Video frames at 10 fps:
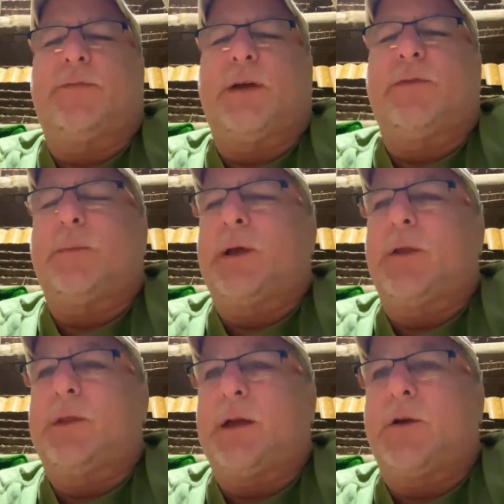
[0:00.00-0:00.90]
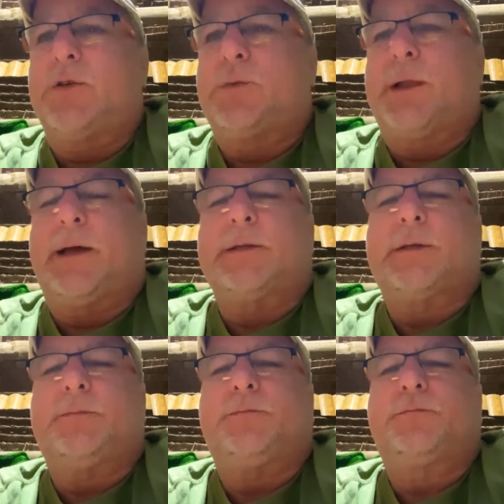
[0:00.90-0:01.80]
for everybody that goes with us.
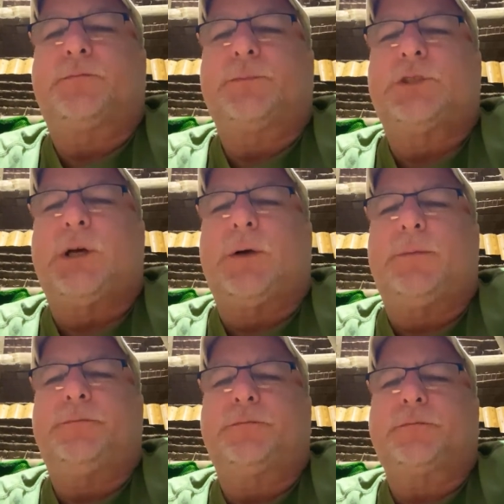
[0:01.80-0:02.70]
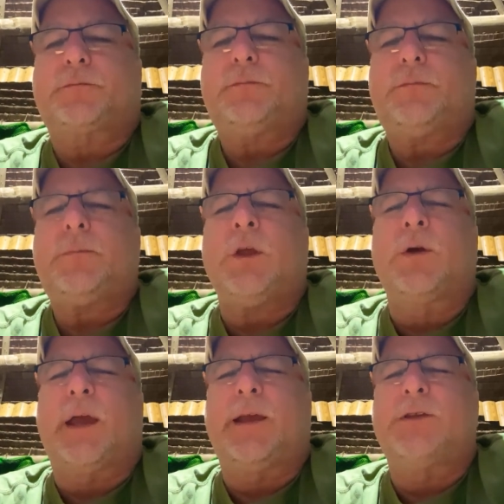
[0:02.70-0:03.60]
So,
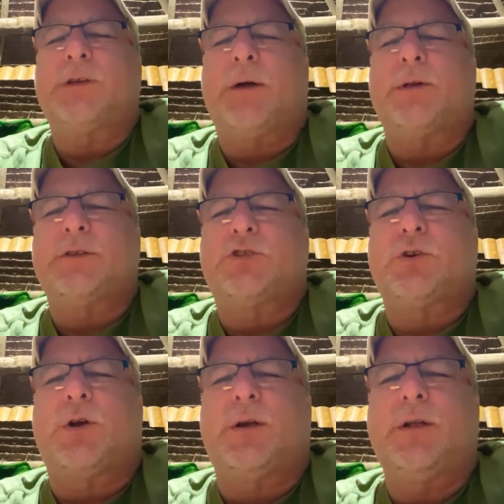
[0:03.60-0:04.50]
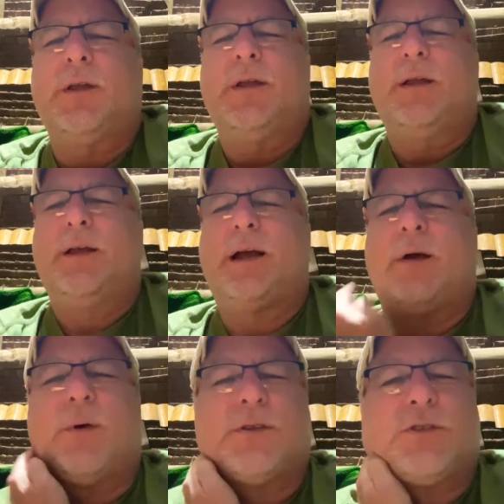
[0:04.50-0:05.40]
okay, Geech, I wasn't sure,
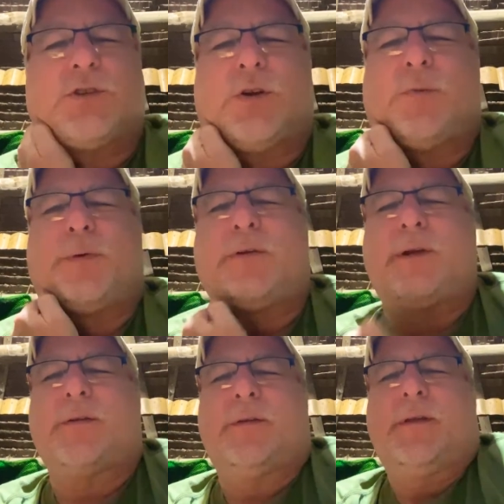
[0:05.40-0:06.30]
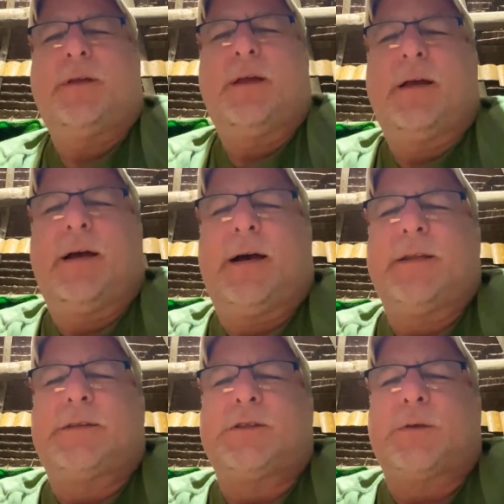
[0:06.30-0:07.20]
Imperial.
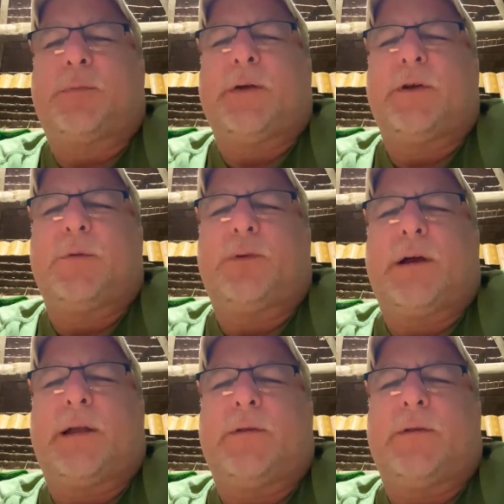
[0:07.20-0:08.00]
This is Imperial Brown. I